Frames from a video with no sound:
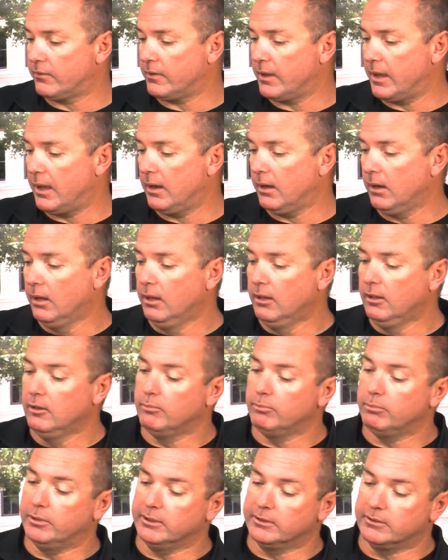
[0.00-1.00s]
that.
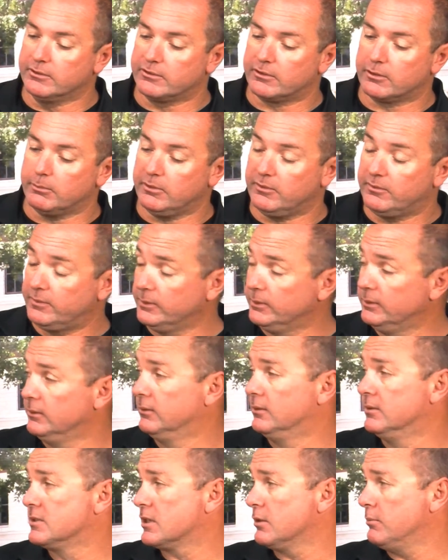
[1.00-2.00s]
But there's going to be food,
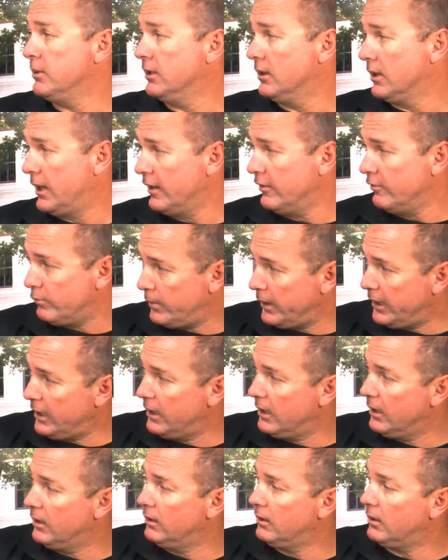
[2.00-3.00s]
there's going to be a live
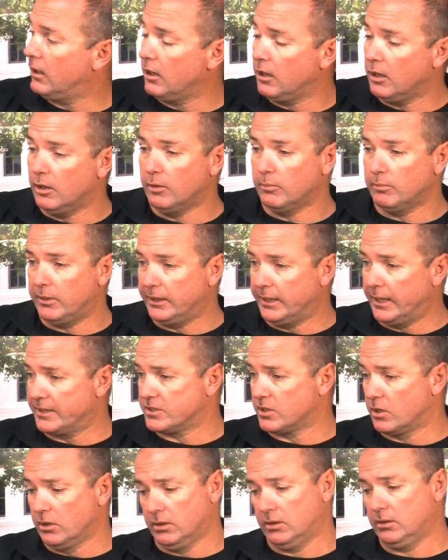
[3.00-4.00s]
band, and that's
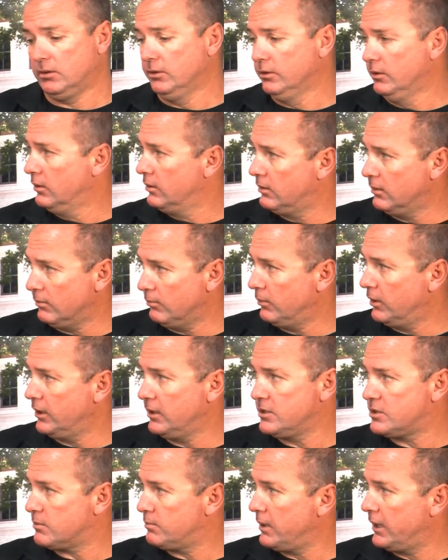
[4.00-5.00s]
all included in the money
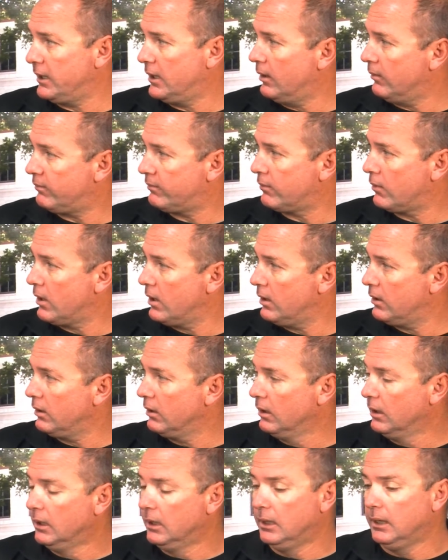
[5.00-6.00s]
that you paid up front.
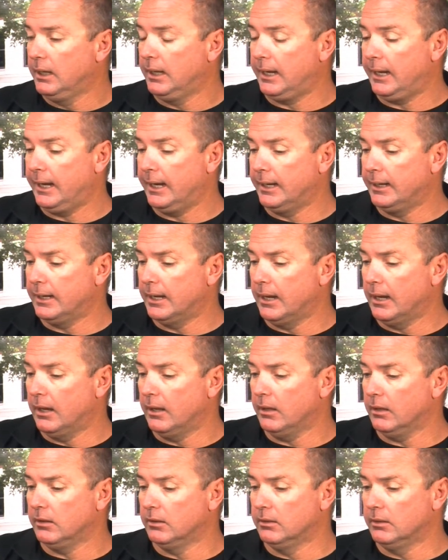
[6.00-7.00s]
And
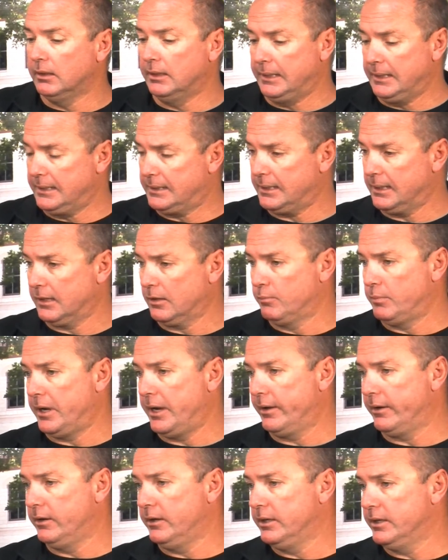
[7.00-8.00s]
the neat thing
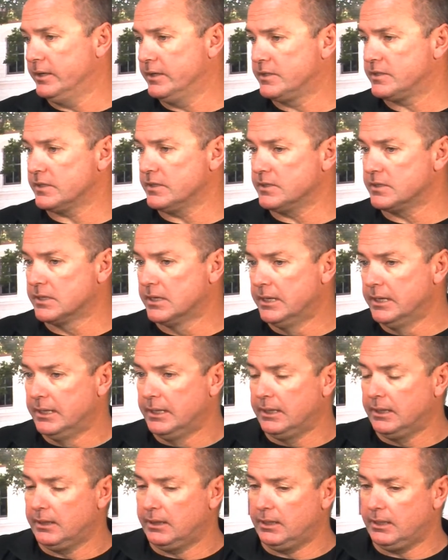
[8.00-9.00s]
about it is
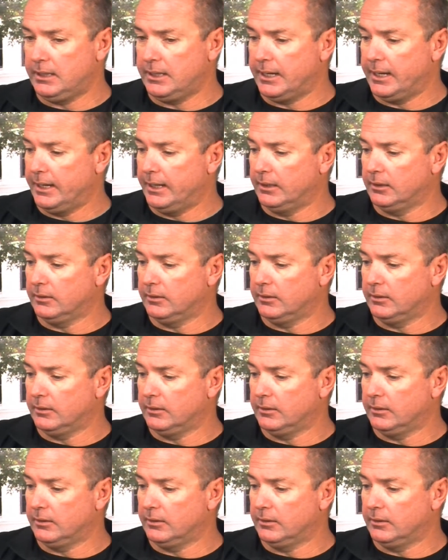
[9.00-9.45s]
the